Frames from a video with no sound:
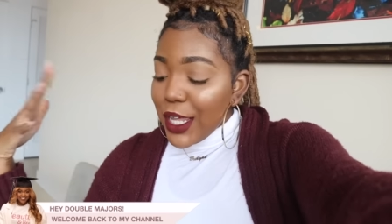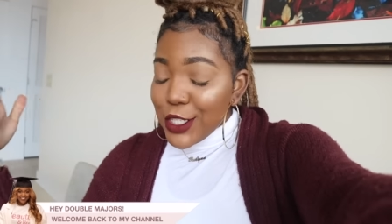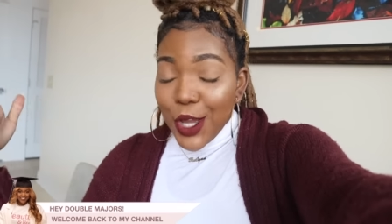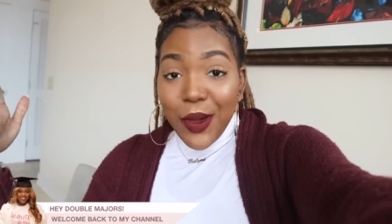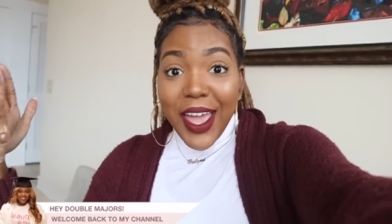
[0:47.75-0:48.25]

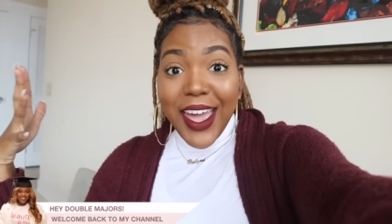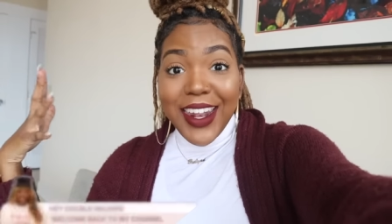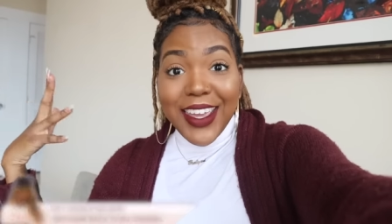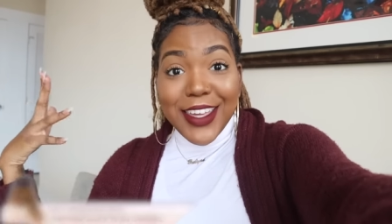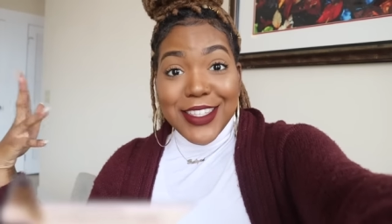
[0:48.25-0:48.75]
Let's go
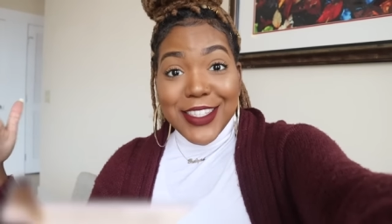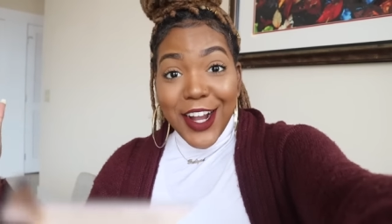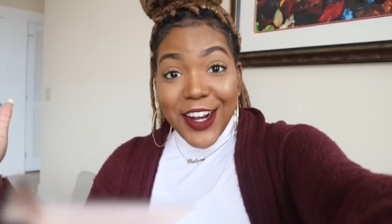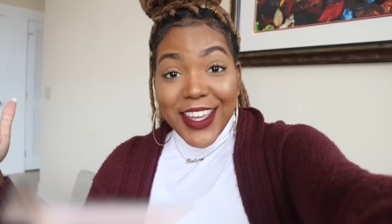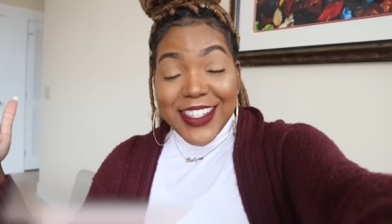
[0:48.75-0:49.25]
ahead and get
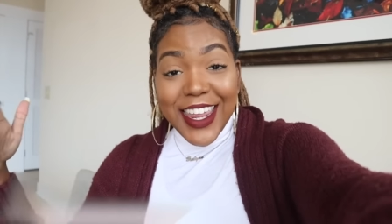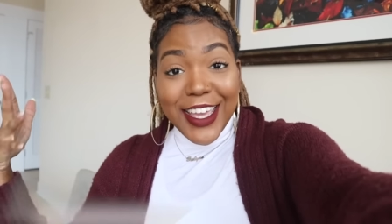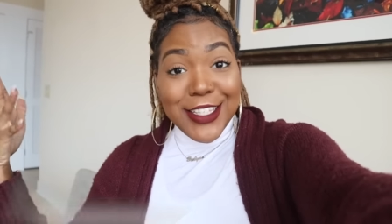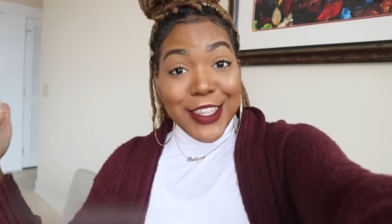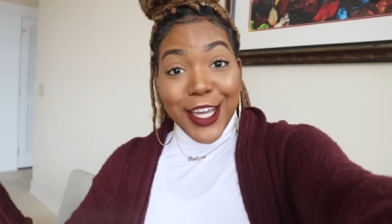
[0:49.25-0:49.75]
started.
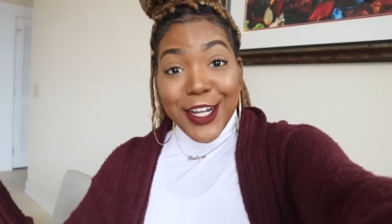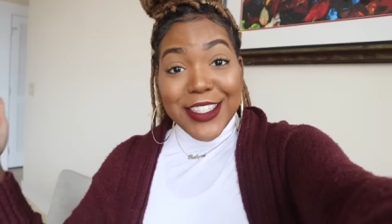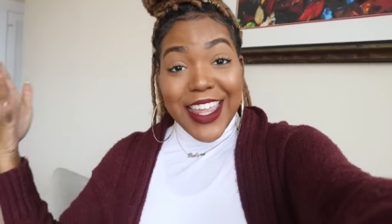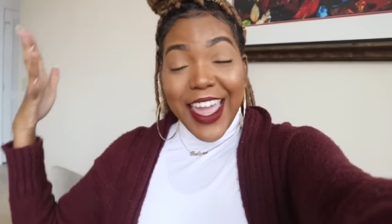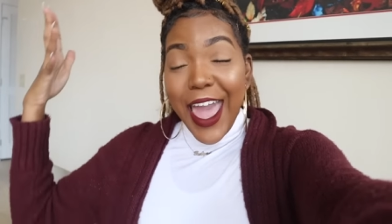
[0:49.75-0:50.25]
Today is
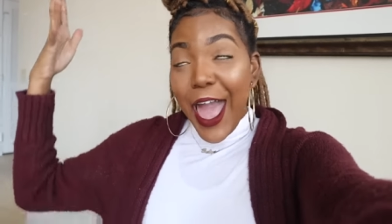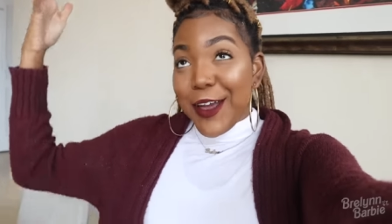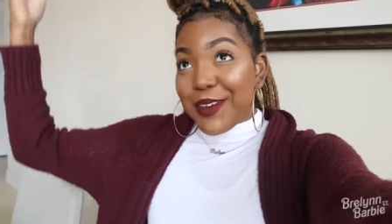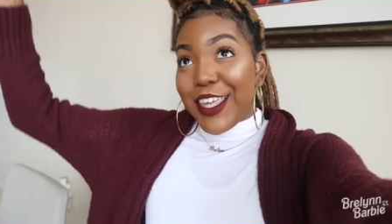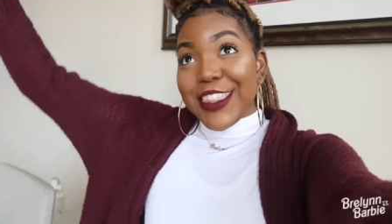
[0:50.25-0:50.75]
Thursday.
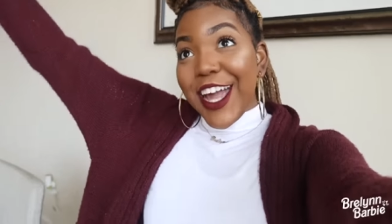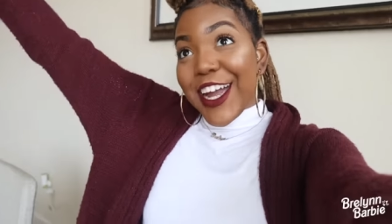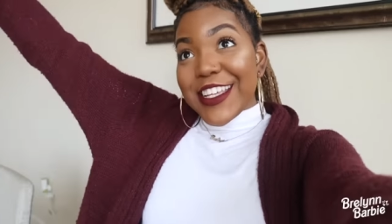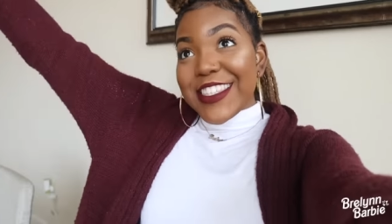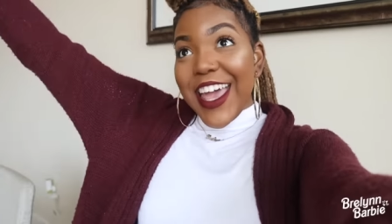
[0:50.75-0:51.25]
Happy
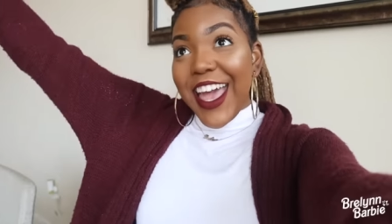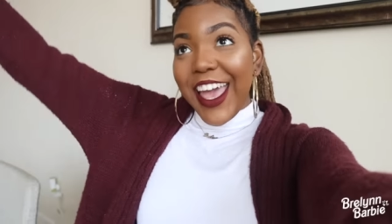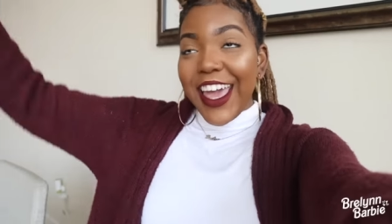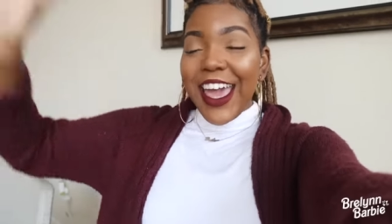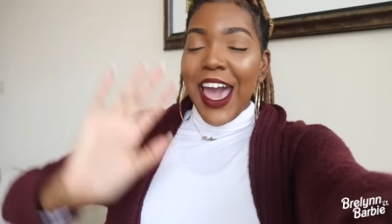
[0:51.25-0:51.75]
Thursday.
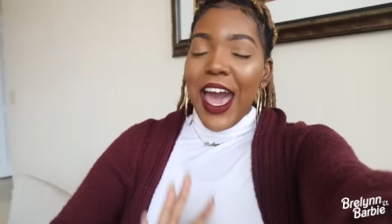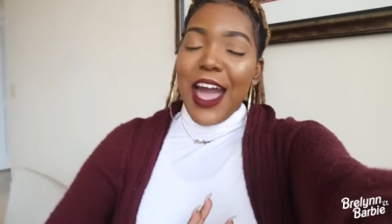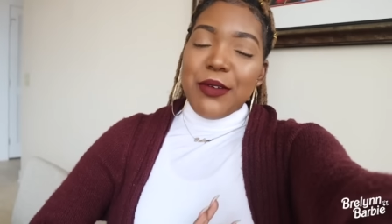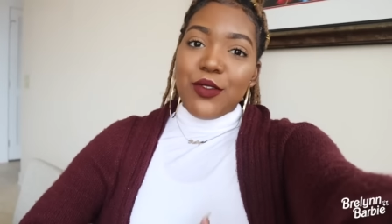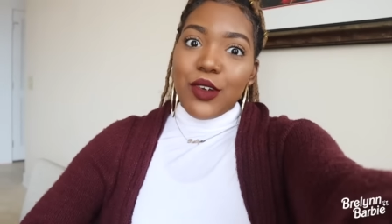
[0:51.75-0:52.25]

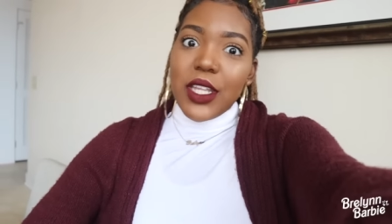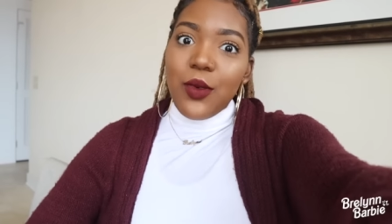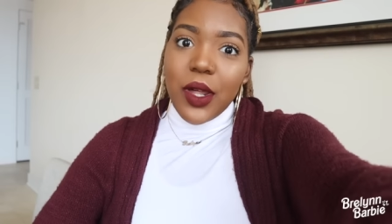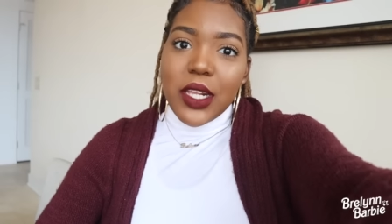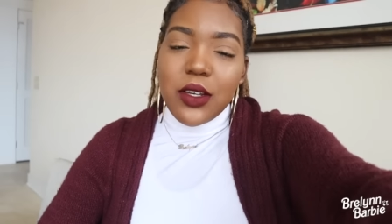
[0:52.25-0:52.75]
I've been really
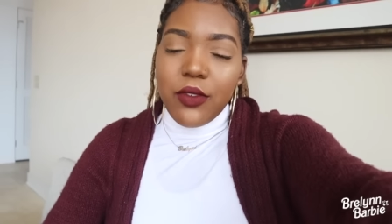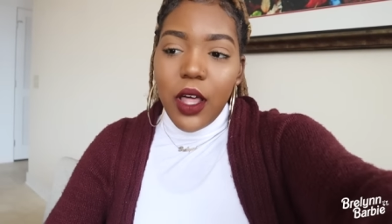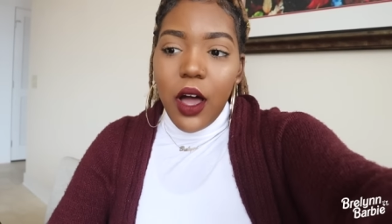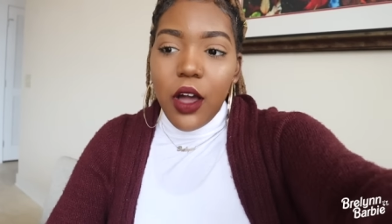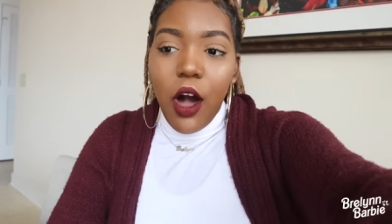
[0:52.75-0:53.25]
wanting to
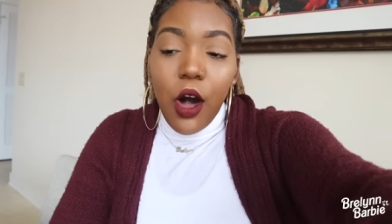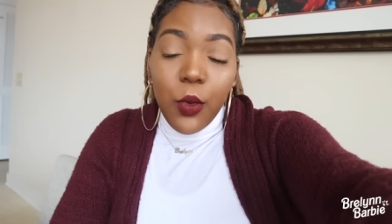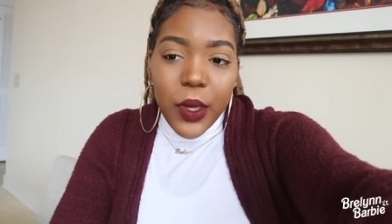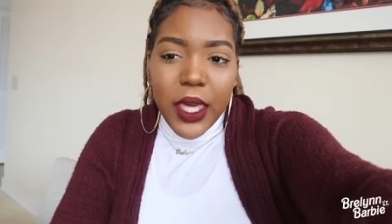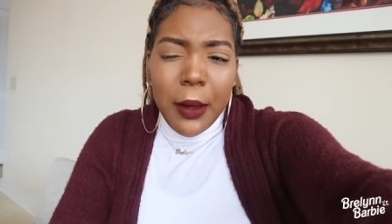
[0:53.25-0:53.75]
vlog
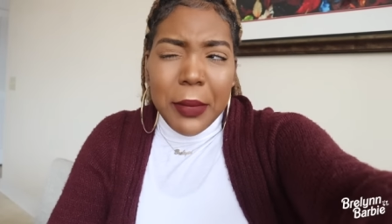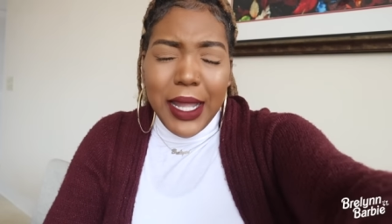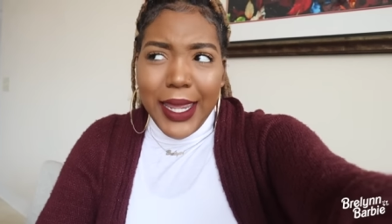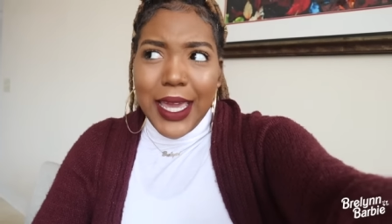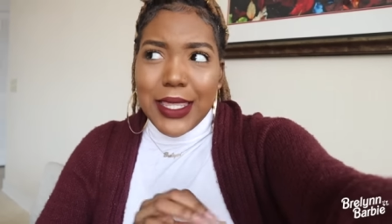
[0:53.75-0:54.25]
all week, but
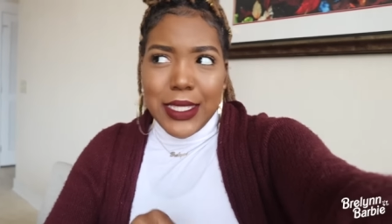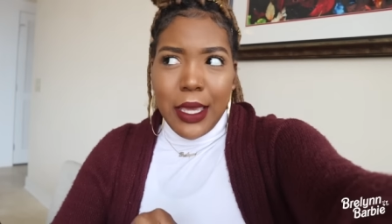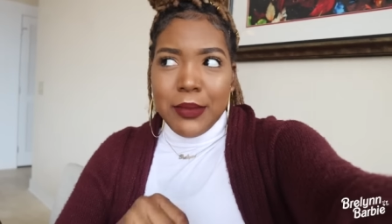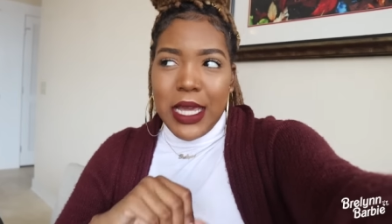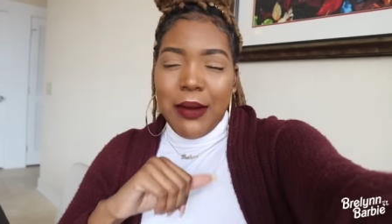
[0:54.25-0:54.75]
like at the
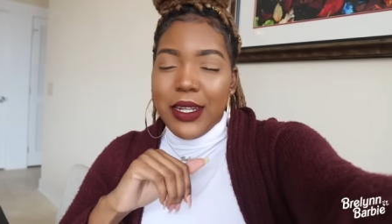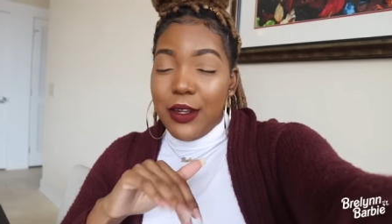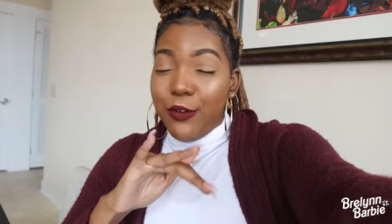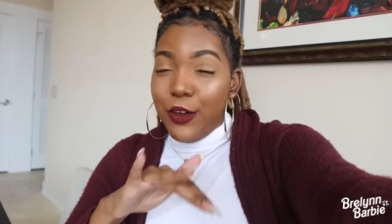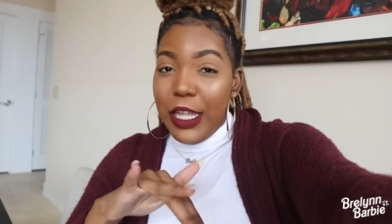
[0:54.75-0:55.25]
same time, I
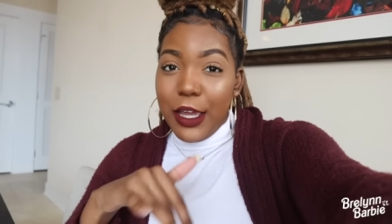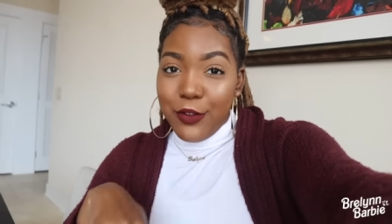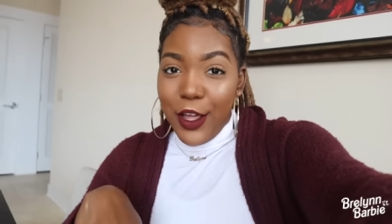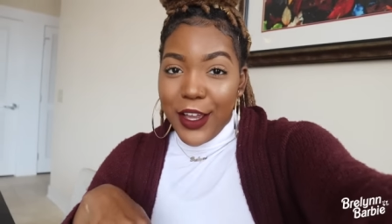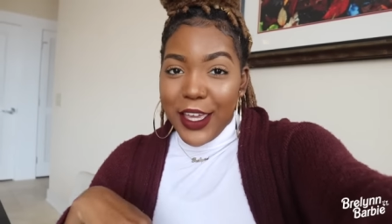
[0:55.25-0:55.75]
didn't feel like
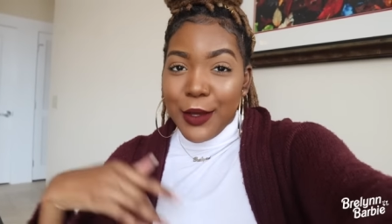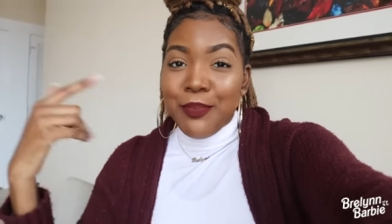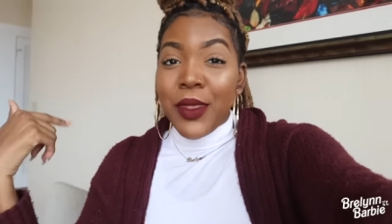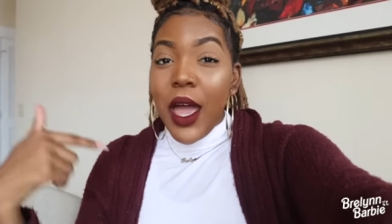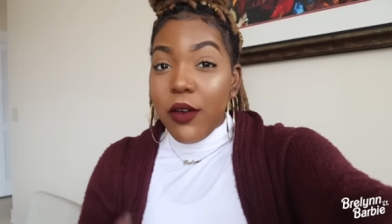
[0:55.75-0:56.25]

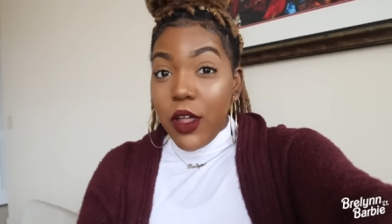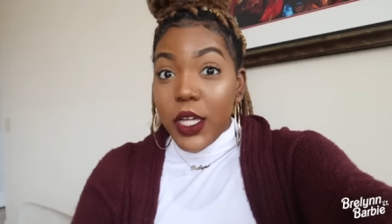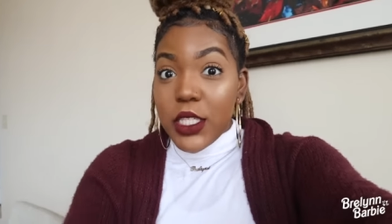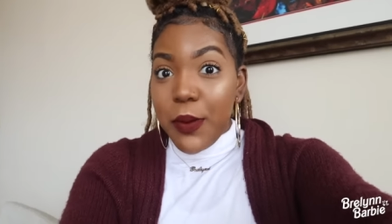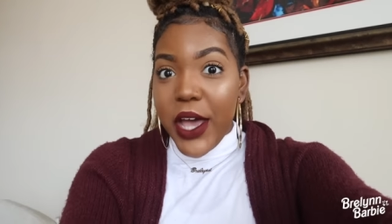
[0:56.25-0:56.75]
vlogging. I
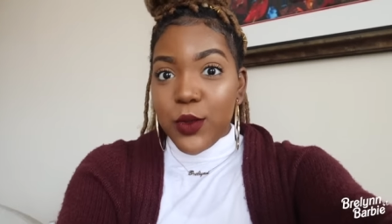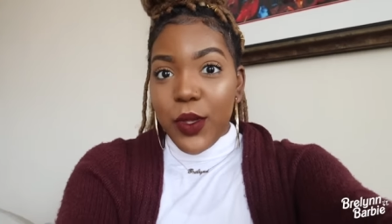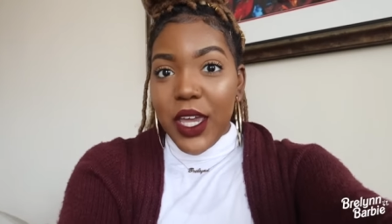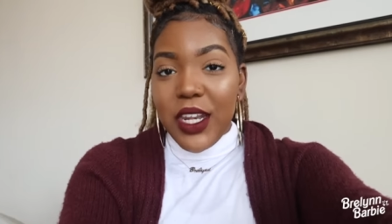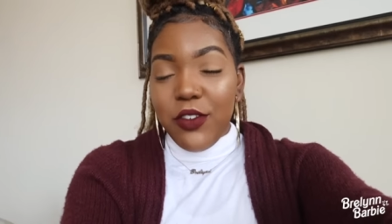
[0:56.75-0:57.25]
vlogged this past
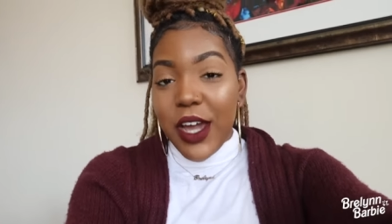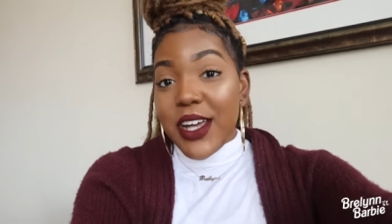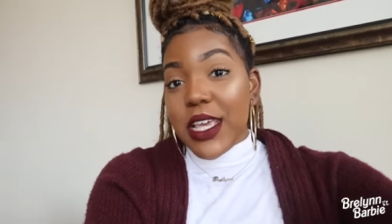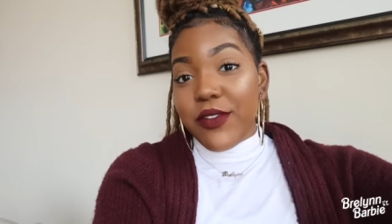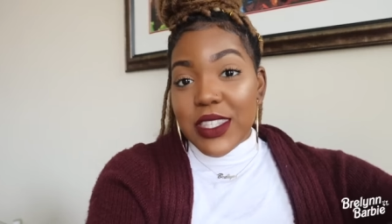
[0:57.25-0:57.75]
weekend. If you
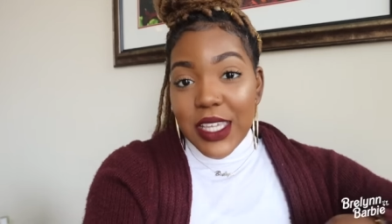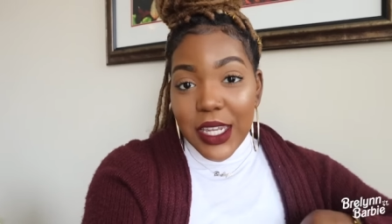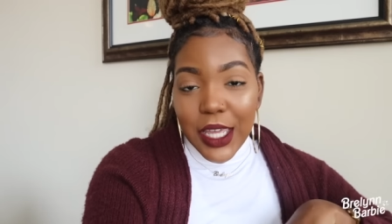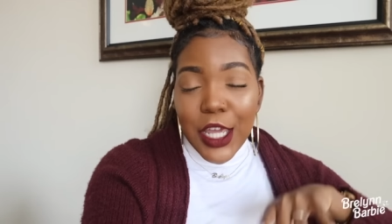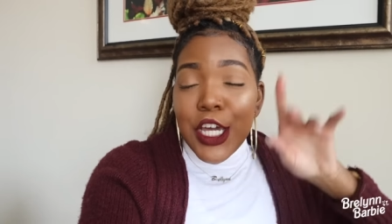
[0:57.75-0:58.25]
guys haven't
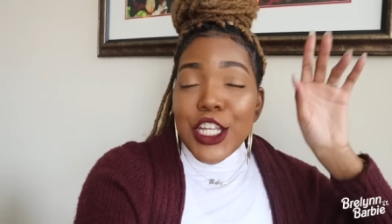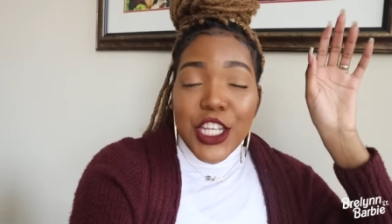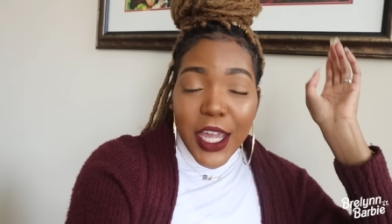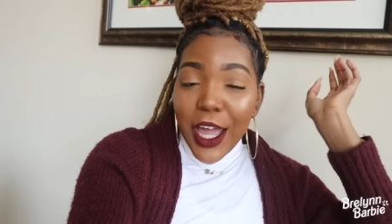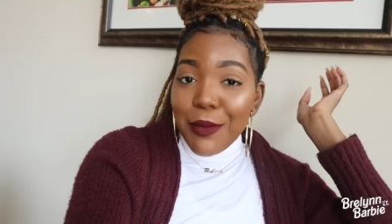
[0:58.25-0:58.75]
seen it,
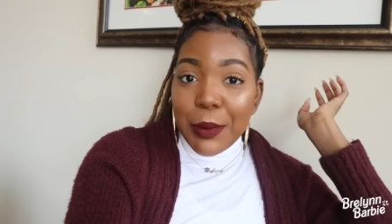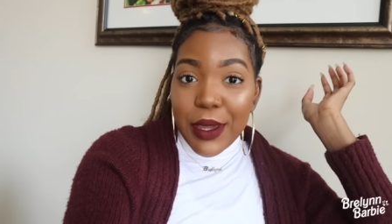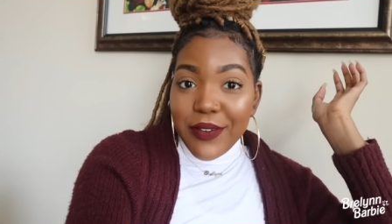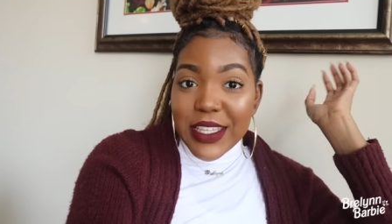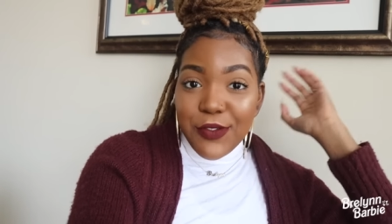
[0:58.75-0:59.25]
check out my
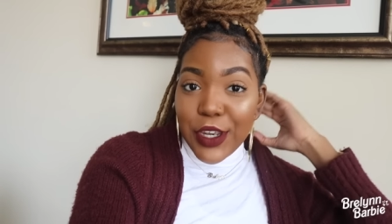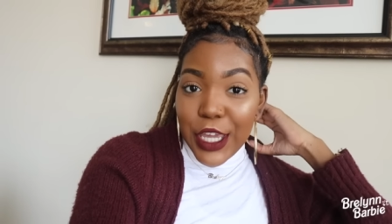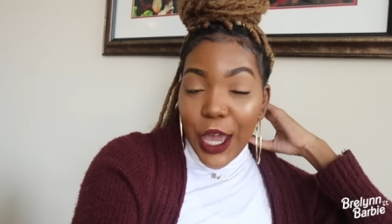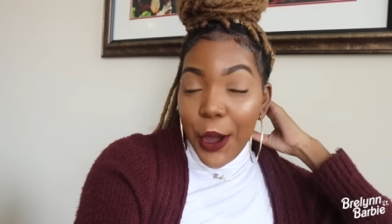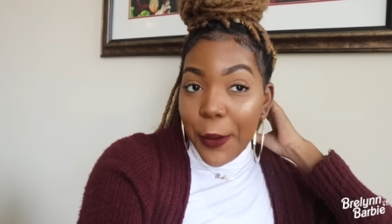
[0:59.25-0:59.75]
previous
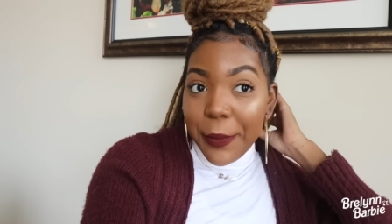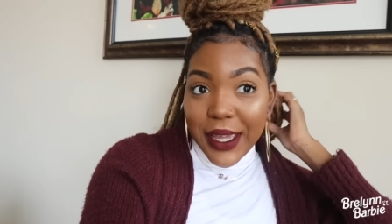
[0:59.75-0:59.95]
video.